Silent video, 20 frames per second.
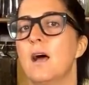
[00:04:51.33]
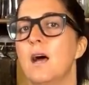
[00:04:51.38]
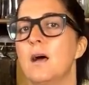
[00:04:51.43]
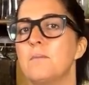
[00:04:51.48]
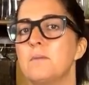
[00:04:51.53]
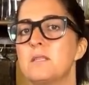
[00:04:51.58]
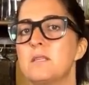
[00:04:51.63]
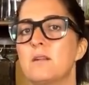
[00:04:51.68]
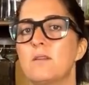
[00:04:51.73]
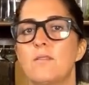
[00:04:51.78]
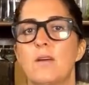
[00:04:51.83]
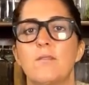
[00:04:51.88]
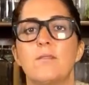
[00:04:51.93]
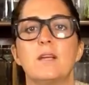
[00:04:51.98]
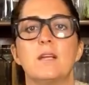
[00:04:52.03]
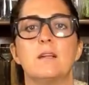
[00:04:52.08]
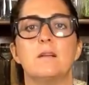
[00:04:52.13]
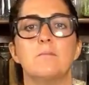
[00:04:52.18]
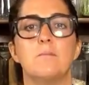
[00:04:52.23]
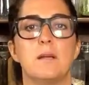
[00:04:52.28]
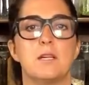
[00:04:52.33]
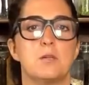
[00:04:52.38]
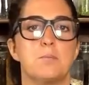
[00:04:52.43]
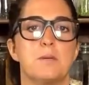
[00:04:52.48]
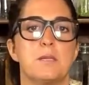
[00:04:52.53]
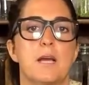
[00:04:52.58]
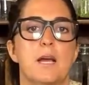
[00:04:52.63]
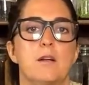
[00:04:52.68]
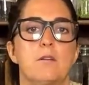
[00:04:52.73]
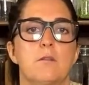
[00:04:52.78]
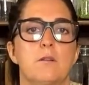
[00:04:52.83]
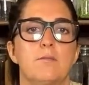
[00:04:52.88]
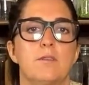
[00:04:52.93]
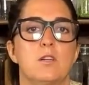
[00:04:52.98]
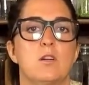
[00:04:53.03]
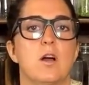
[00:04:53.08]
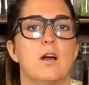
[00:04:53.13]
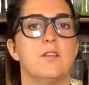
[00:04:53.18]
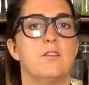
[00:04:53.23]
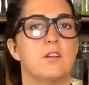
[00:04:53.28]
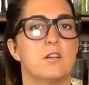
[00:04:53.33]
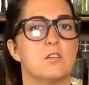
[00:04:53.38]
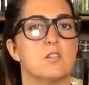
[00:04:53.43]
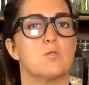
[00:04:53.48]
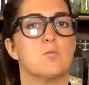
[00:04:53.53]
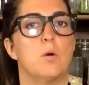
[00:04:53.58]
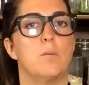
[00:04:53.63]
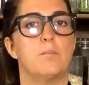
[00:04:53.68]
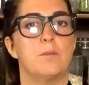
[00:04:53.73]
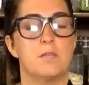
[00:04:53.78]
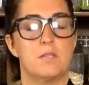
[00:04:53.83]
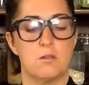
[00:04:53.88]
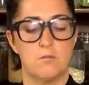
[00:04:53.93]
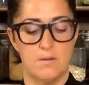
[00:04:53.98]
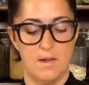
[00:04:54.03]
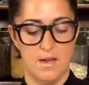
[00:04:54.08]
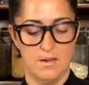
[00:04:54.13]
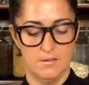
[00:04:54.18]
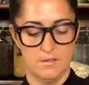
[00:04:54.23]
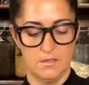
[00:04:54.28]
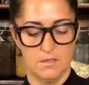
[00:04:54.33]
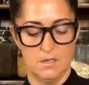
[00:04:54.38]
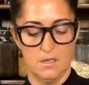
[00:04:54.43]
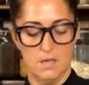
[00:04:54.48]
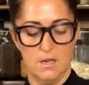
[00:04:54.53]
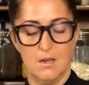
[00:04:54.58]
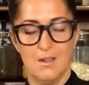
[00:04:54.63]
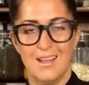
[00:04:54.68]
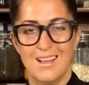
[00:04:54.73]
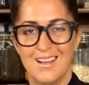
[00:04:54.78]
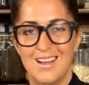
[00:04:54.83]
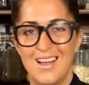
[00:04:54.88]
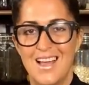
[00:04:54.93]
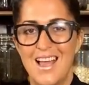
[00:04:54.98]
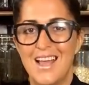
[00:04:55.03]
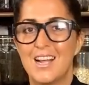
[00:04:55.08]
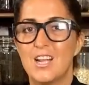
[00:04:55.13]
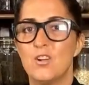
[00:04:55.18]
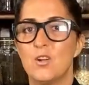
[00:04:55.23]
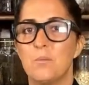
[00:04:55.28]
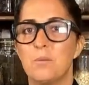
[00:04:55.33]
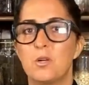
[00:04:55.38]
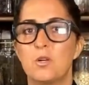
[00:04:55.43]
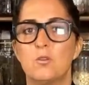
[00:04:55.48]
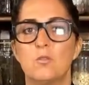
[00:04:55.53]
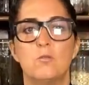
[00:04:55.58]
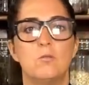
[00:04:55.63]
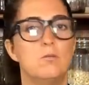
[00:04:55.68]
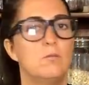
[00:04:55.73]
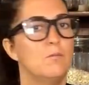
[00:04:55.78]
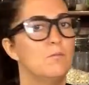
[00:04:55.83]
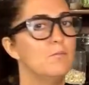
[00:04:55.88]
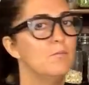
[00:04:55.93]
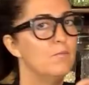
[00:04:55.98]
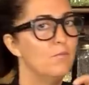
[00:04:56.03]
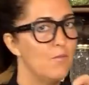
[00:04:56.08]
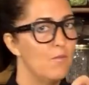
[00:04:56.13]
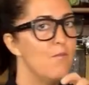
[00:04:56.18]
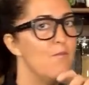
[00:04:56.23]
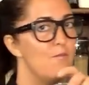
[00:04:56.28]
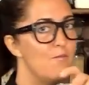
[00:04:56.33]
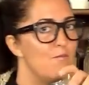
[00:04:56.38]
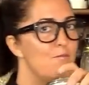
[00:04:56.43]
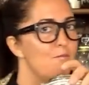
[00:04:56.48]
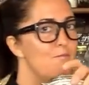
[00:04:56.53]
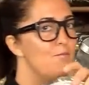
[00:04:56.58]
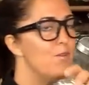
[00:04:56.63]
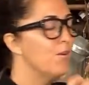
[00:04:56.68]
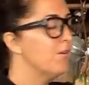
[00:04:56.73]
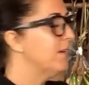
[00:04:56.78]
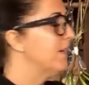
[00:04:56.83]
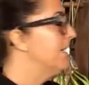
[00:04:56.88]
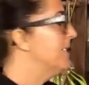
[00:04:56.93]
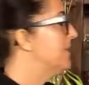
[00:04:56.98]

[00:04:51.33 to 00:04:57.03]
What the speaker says: Instead of having mashed potato every night, you can swap this around. Economical, very